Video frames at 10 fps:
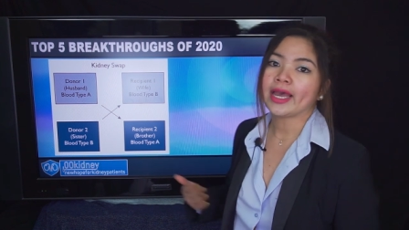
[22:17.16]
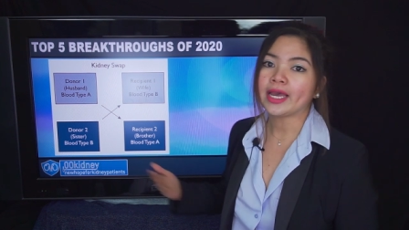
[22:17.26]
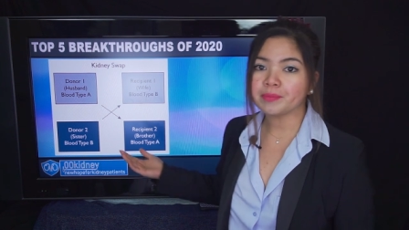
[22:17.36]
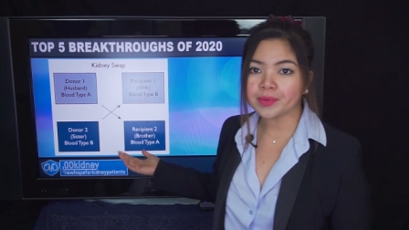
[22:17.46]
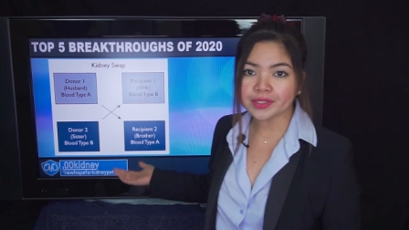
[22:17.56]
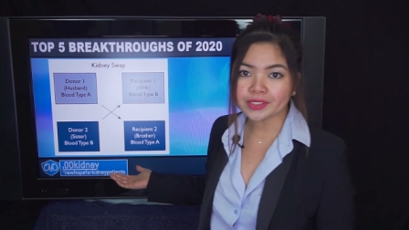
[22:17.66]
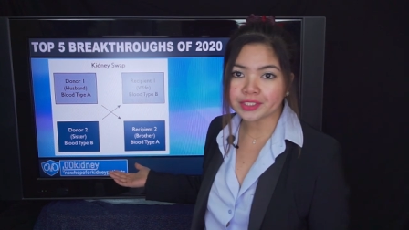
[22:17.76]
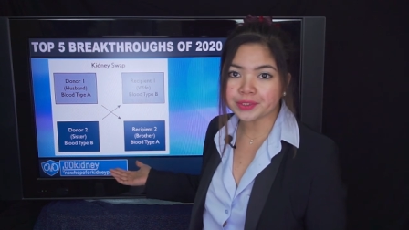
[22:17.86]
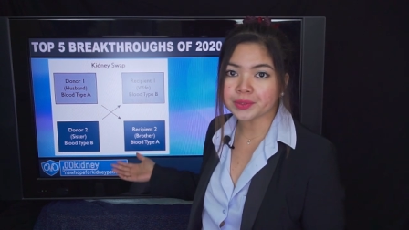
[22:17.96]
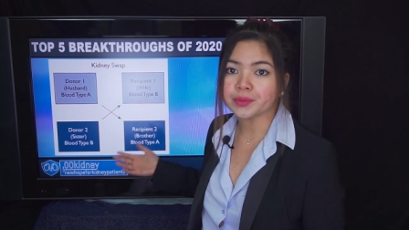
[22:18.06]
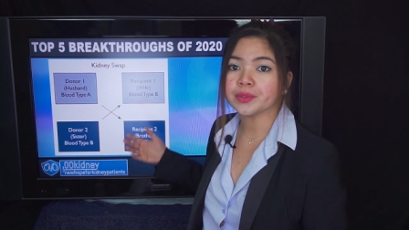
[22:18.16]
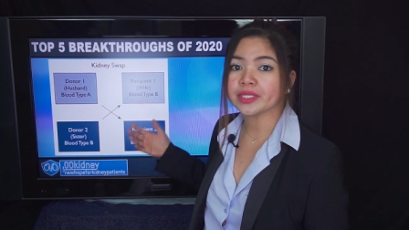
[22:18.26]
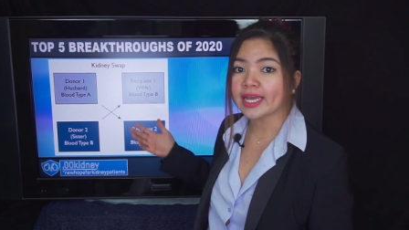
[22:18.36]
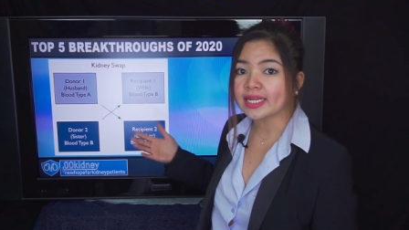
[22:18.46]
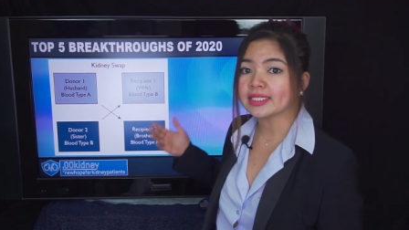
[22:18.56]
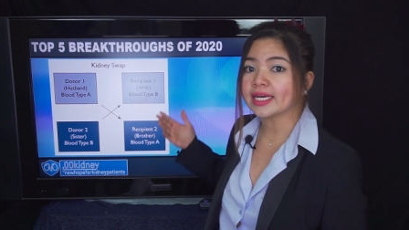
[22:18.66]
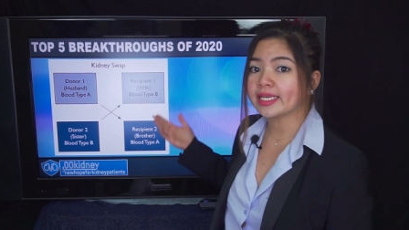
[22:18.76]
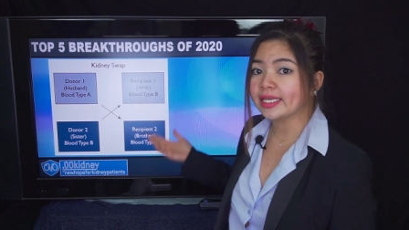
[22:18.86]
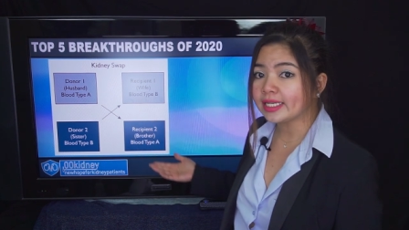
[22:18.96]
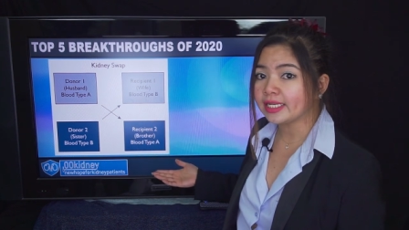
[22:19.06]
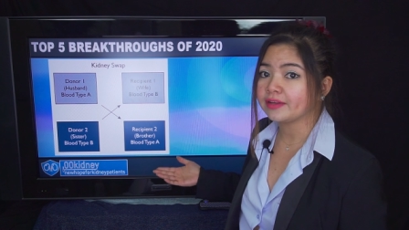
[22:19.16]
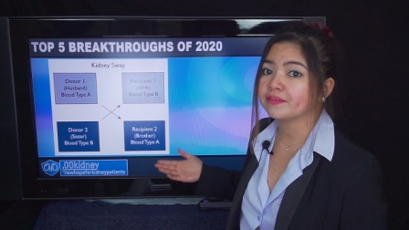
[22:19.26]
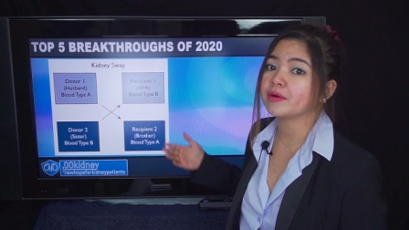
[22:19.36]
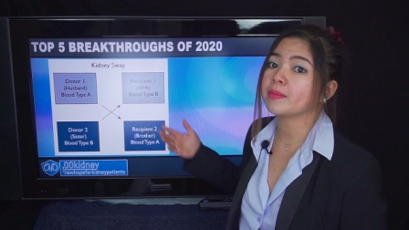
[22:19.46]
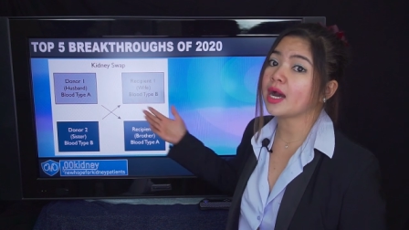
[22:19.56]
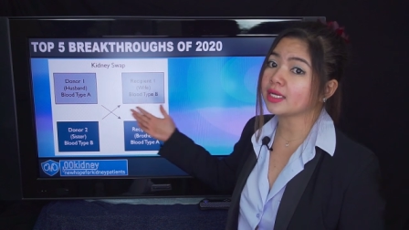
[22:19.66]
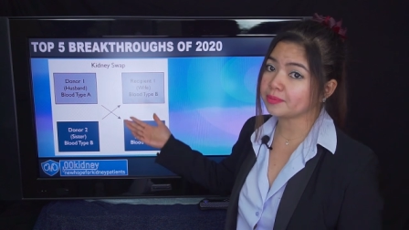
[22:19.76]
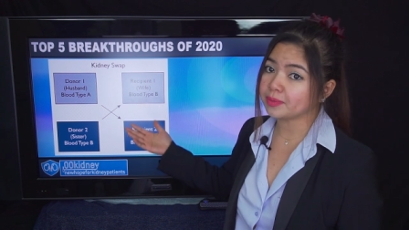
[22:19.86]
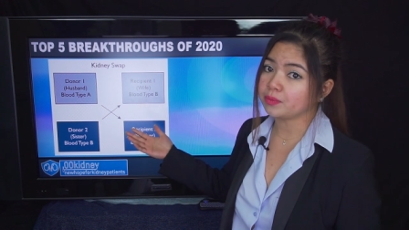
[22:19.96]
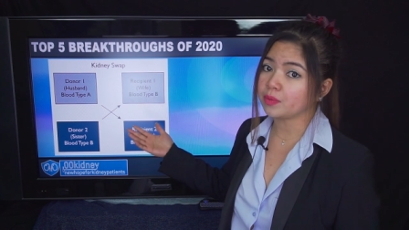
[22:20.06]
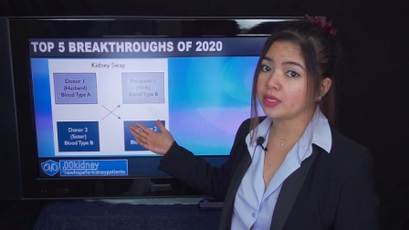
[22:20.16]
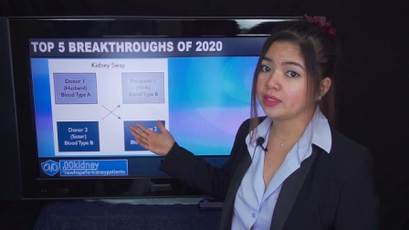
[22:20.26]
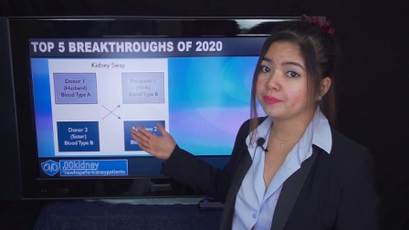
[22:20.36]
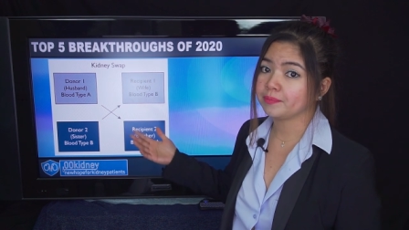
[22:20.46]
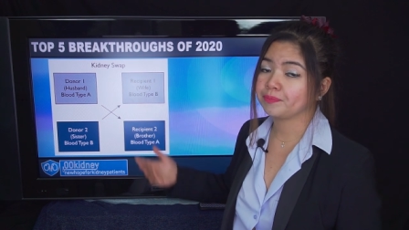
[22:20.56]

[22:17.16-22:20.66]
and brother 2 will get a kidney from husband 1.